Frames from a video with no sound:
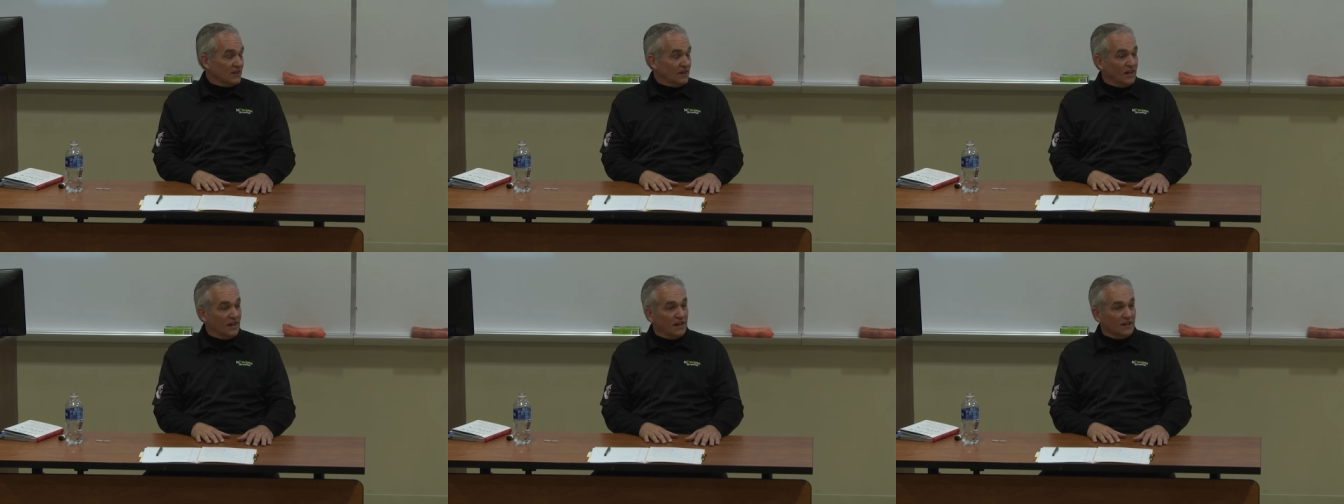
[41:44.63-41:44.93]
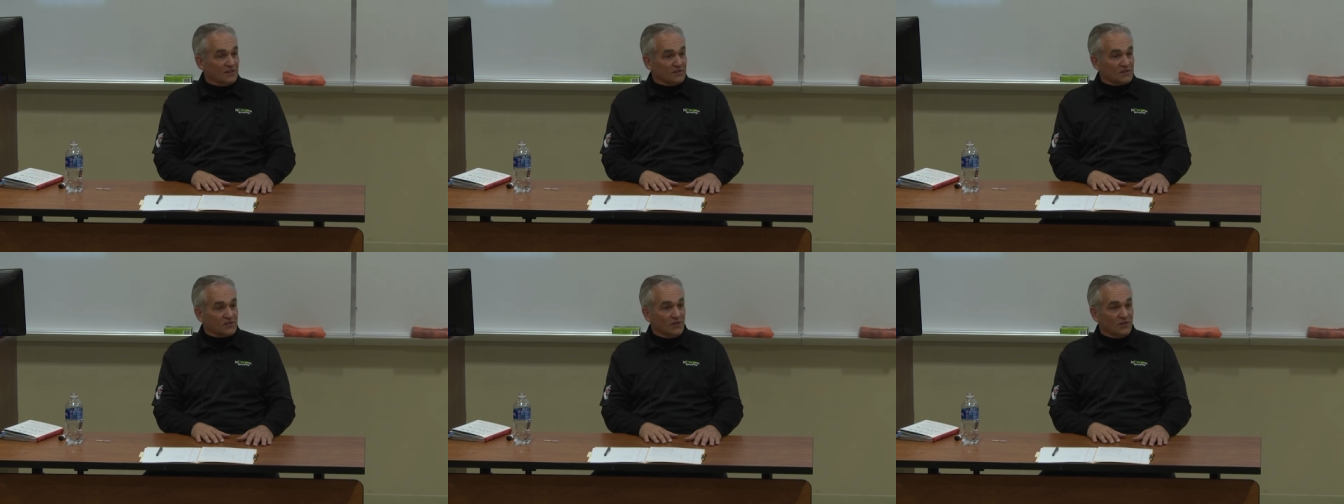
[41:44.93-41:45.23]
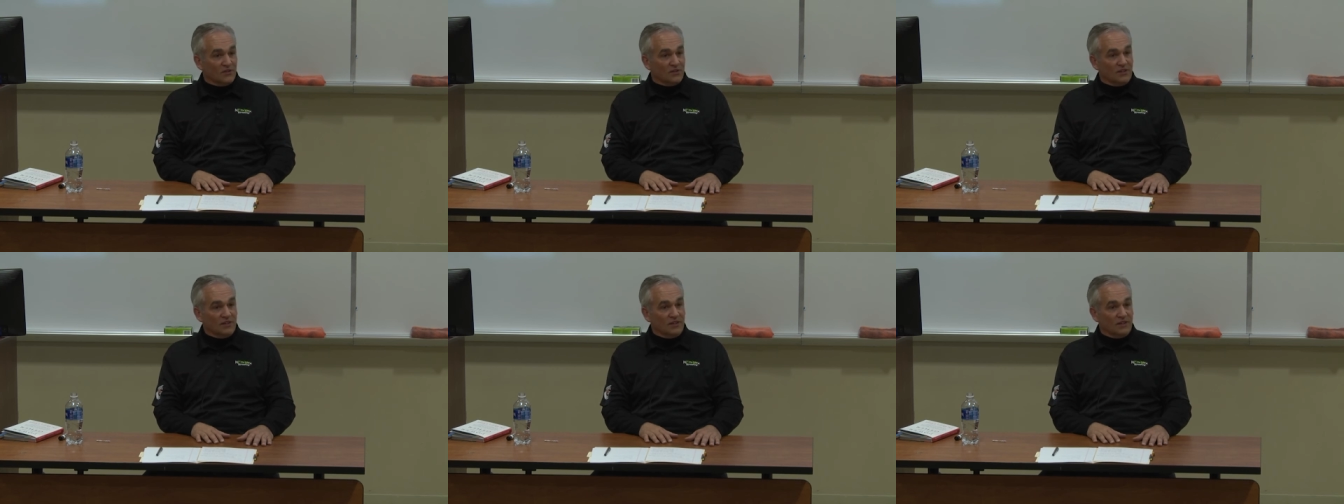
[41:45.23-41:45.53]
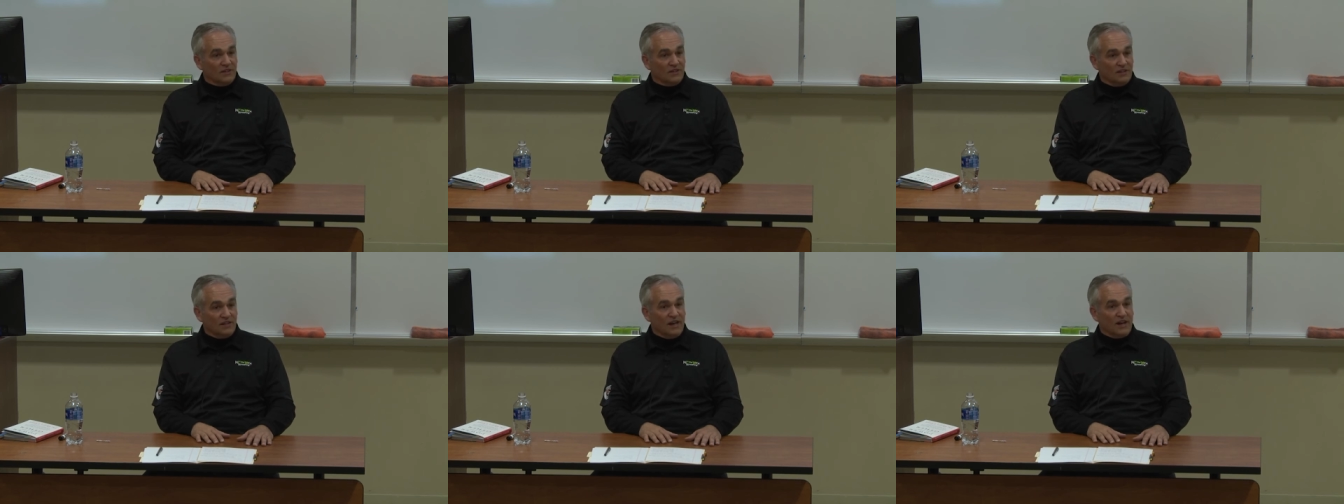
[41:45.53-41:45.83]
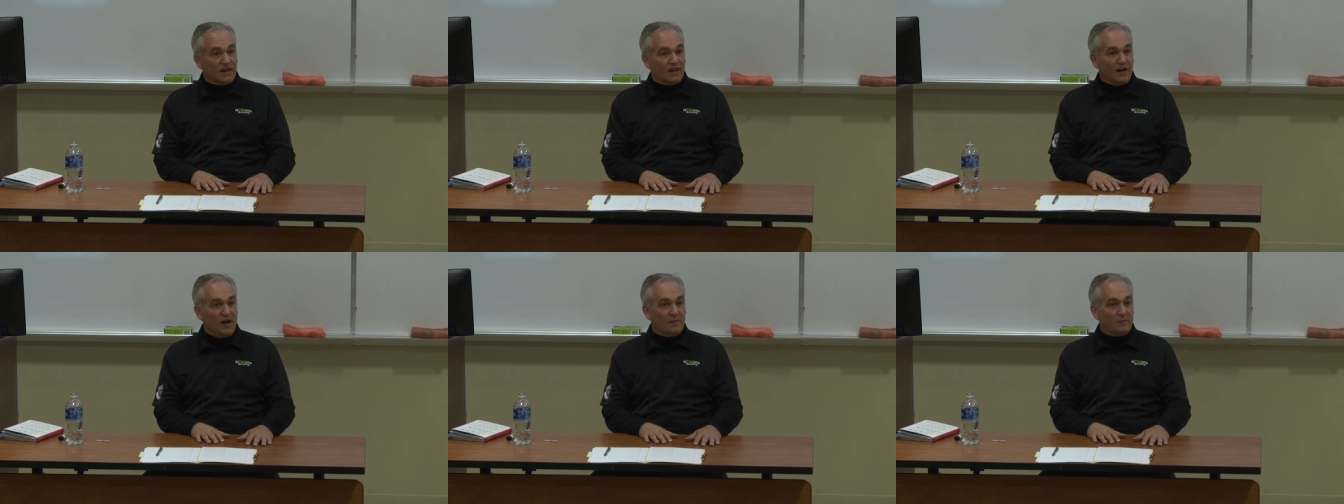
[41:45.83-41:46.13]
And so the, the
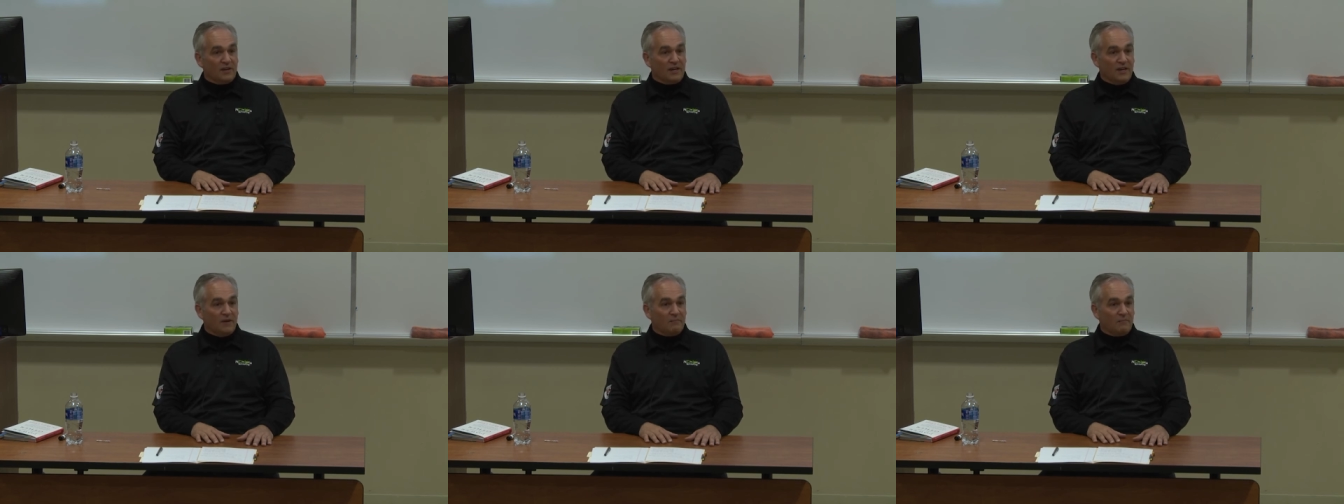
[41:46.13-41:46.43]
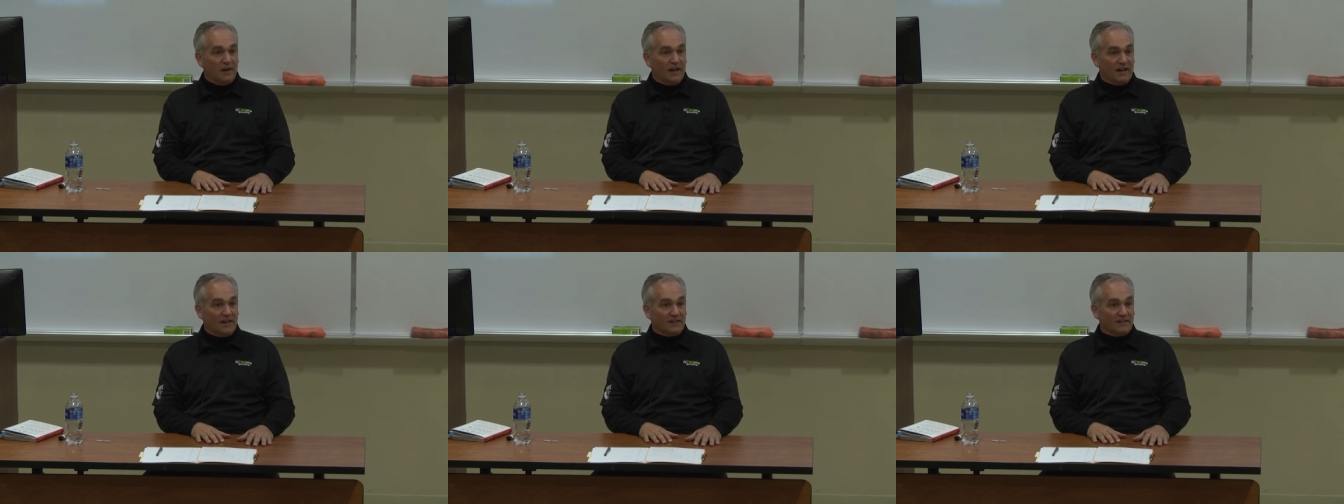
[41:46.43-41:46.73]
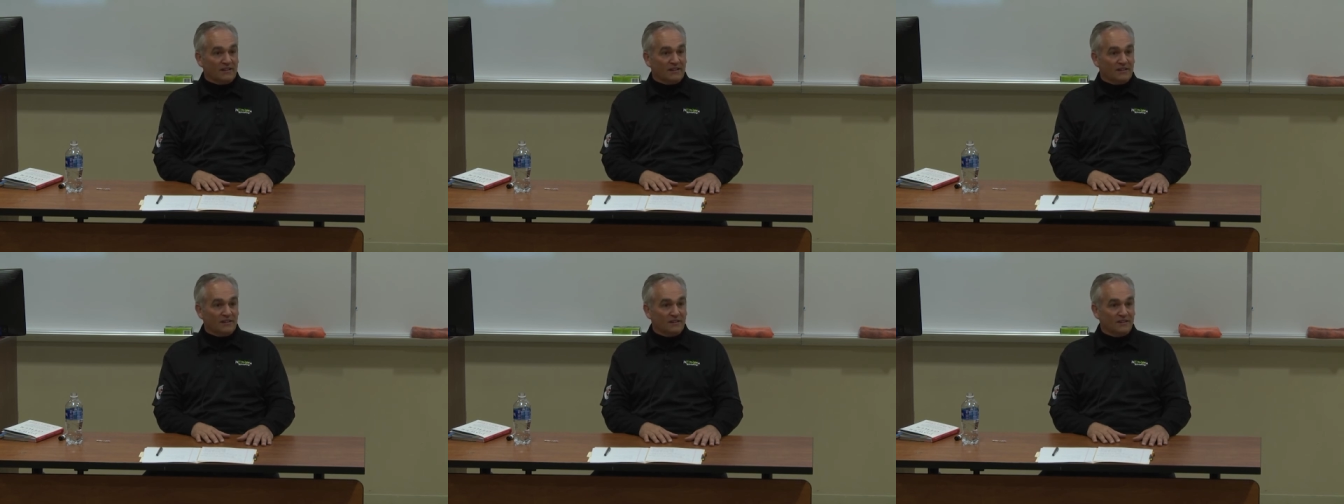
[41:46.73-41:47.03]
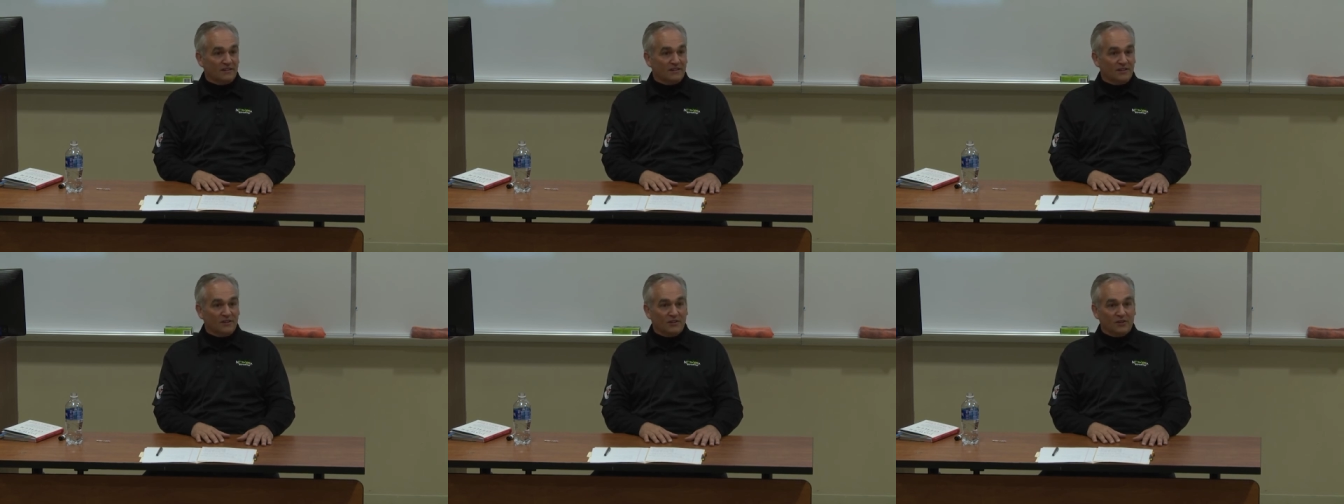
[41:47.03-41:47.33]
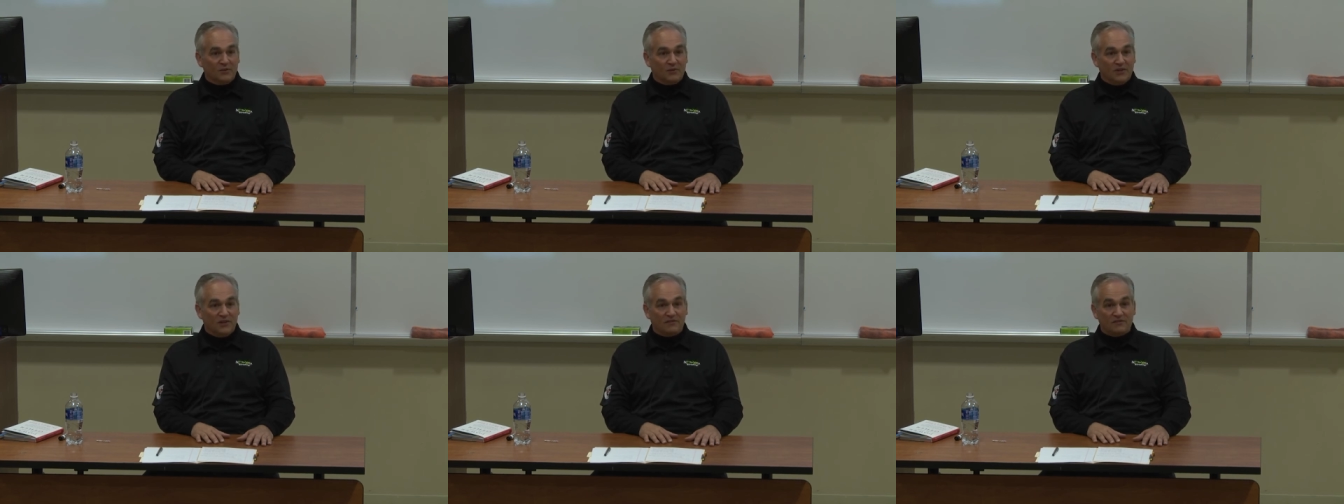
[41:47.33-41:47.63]
economic impact that you
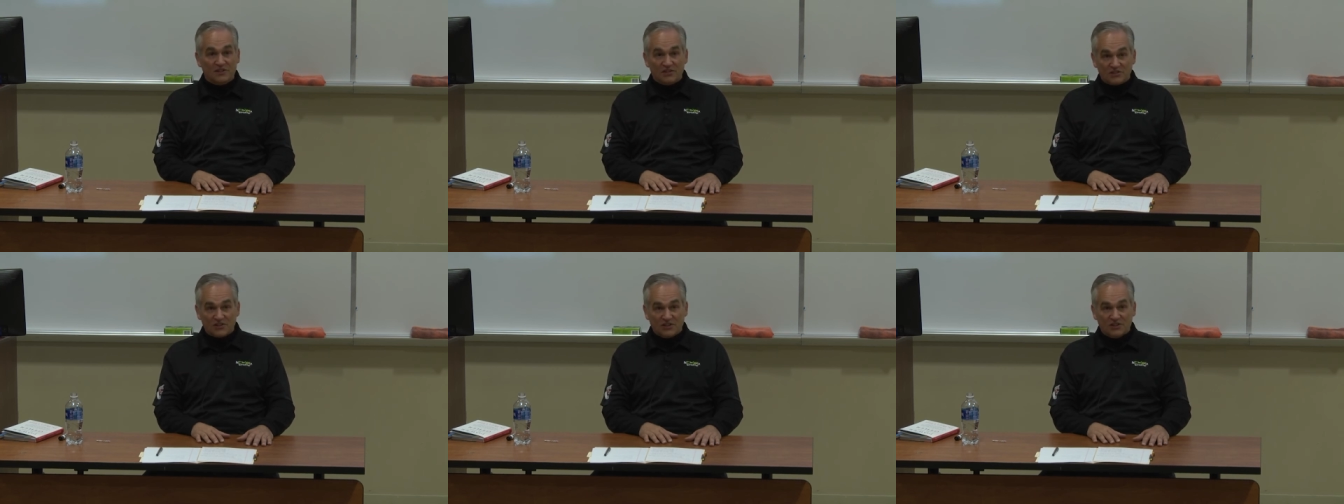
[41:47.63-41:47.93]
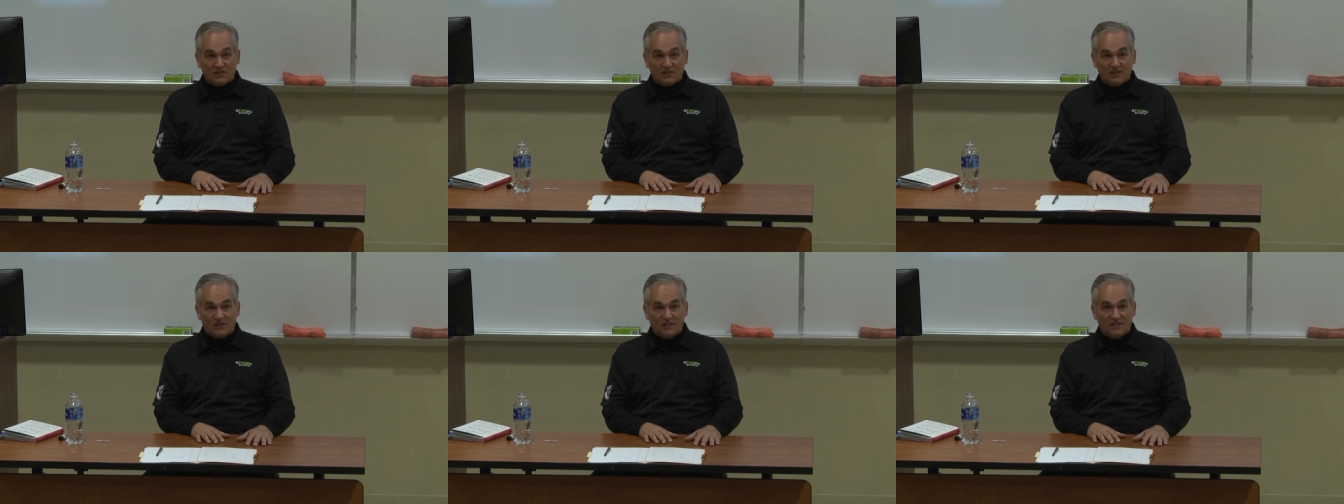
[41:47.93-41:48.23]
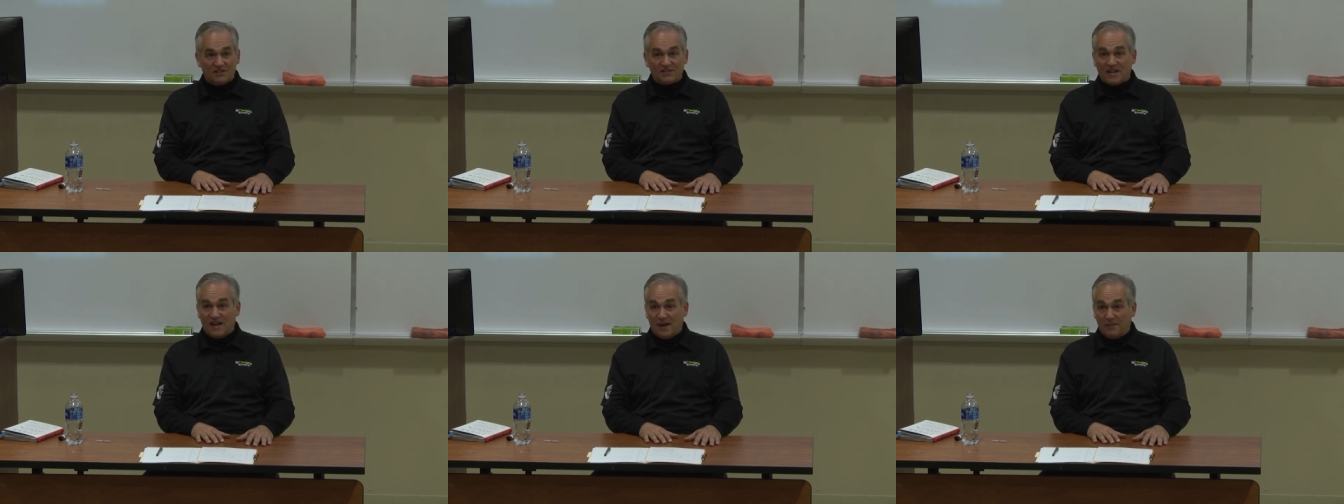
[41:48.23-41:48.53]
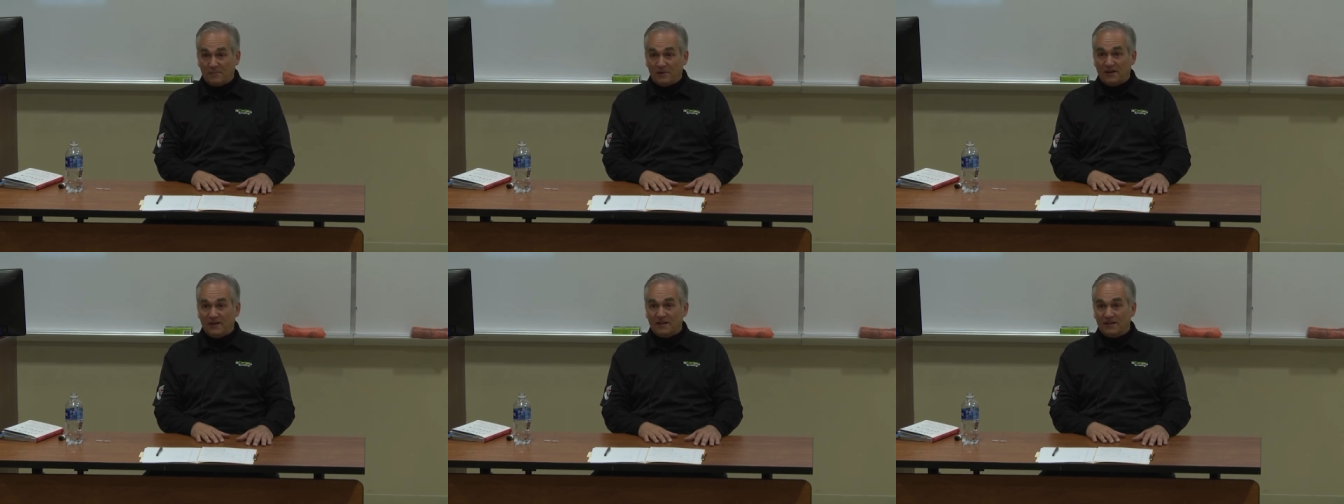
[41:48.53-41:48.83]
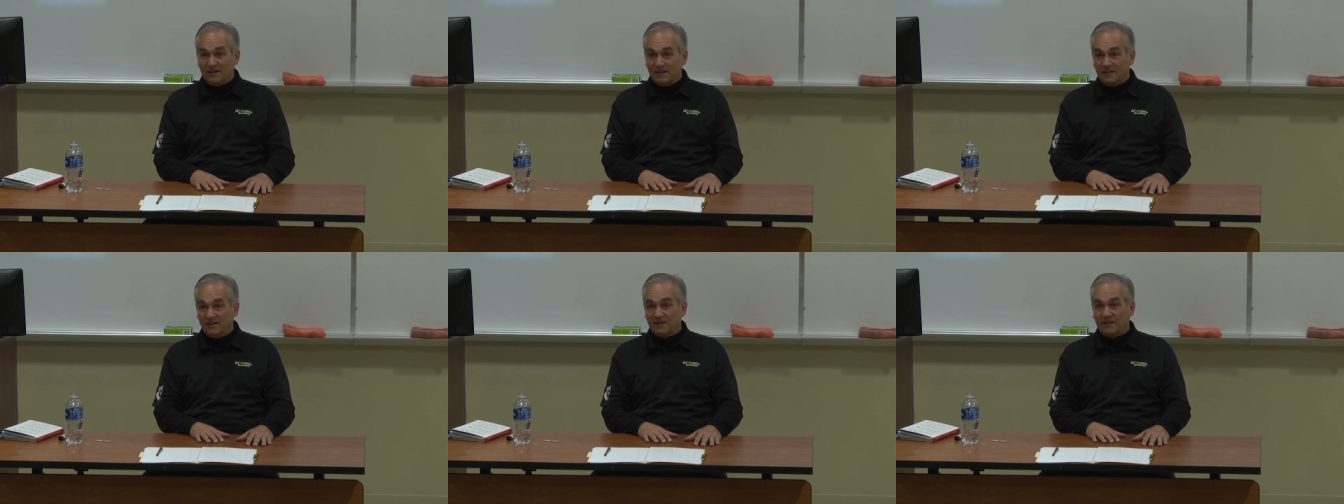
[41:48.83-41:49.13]
know, we envisioned is happening.